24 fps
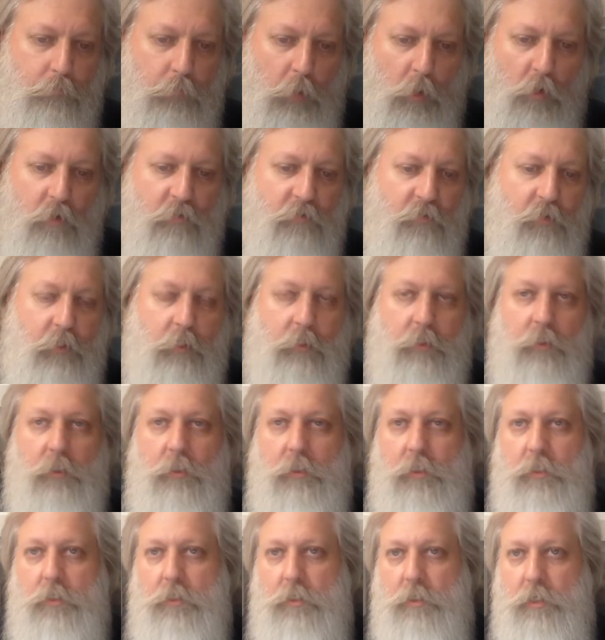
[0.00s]
Perfect
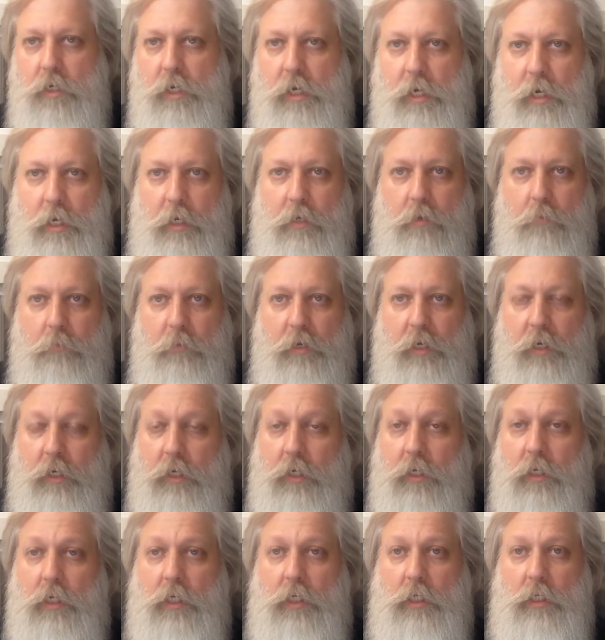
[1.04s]
is the
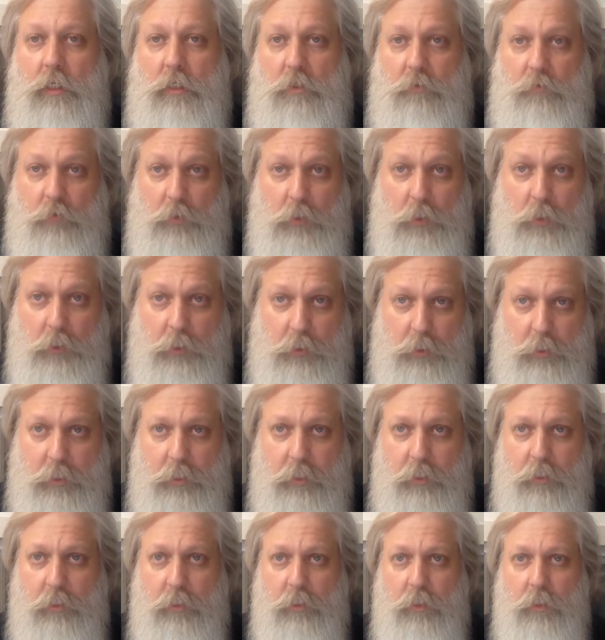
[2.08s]
enemy of good.